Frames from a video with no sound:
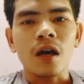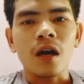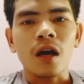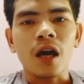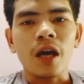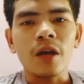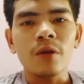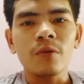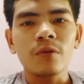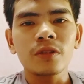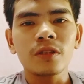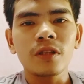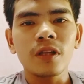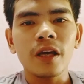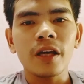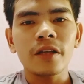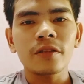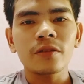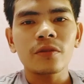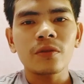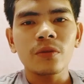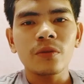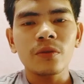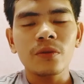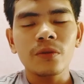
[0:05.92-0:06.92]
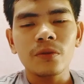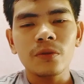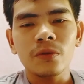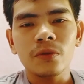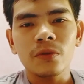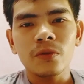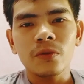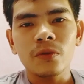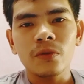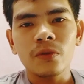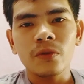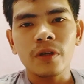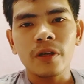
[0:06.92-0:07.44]
I would like
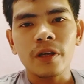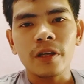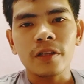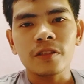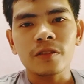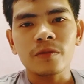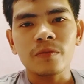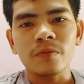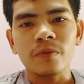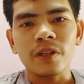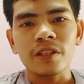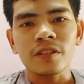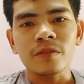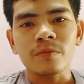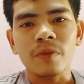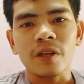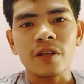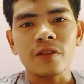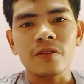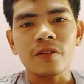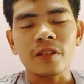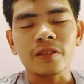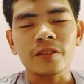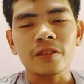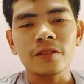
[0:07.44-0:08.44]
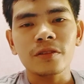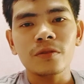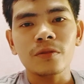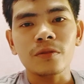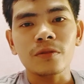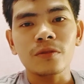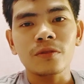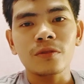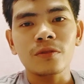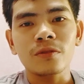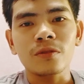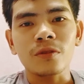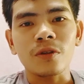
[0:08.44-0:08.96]
to express my
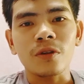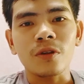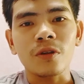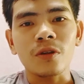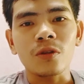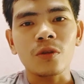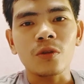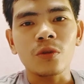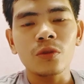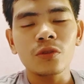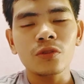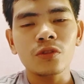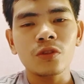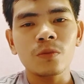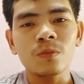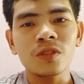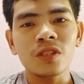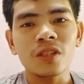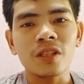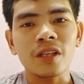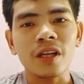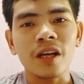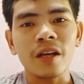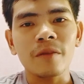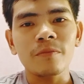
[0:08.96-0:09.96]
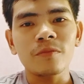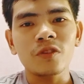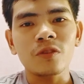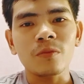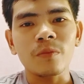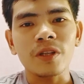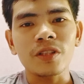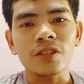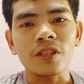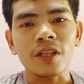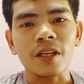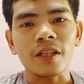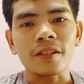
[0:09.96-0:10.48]
gratitude to all who subscribe to
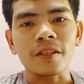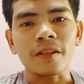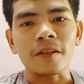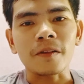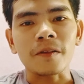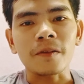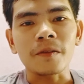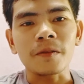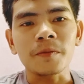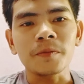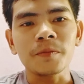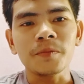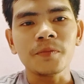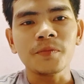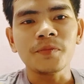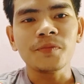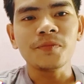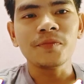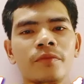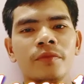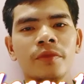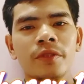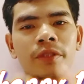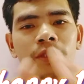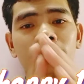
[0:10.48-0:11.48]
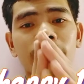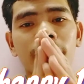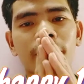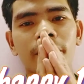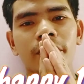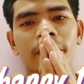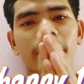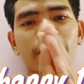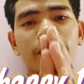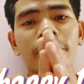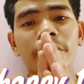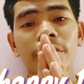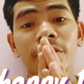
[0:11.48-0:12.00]
my channel.
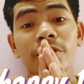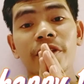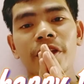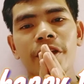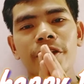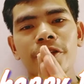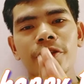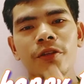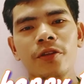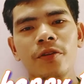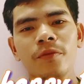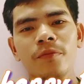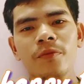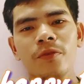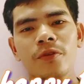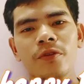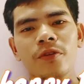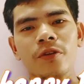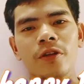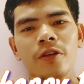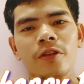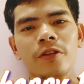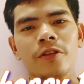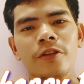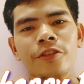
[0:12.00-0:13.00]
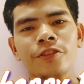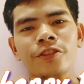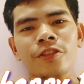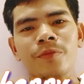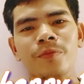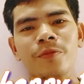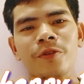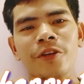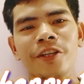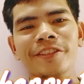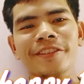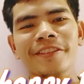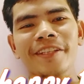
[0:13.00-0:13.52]
Thank you for all your
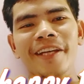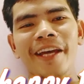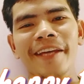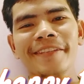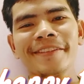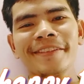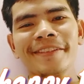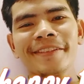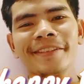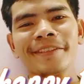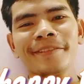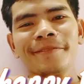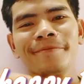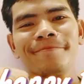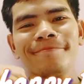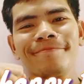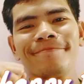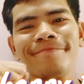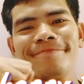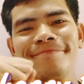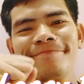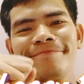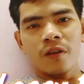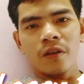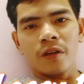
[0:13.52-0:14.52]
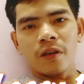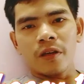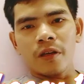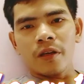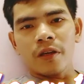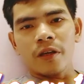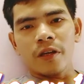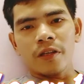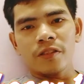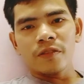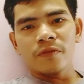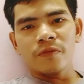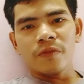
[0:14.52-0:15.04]
support, guys.
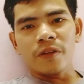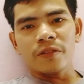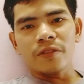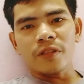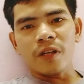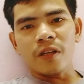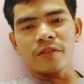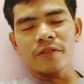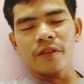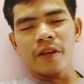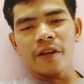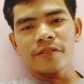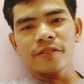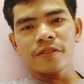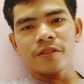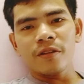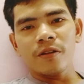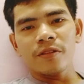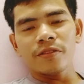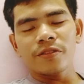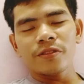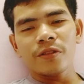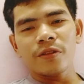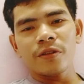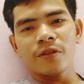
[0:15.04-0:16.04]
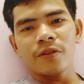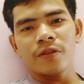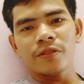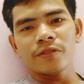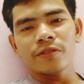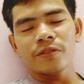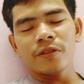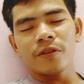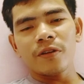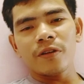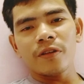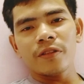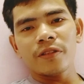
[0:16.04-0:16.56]
A special thanks also
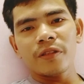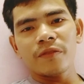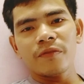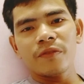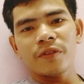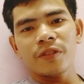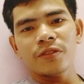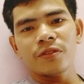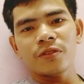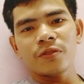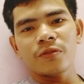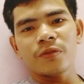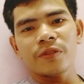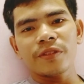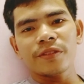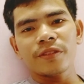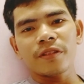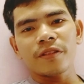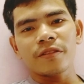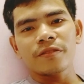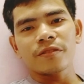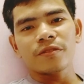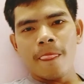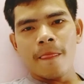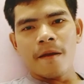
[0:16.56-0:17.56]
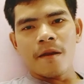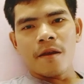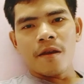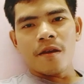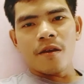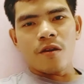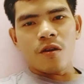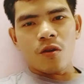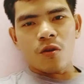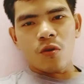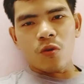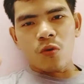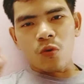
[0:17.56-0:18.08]
to all the video greetings.
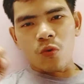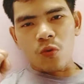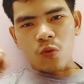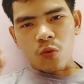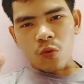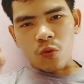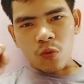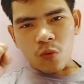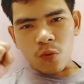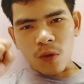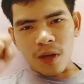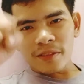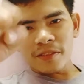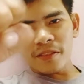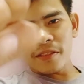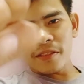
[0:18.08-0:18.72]
Watch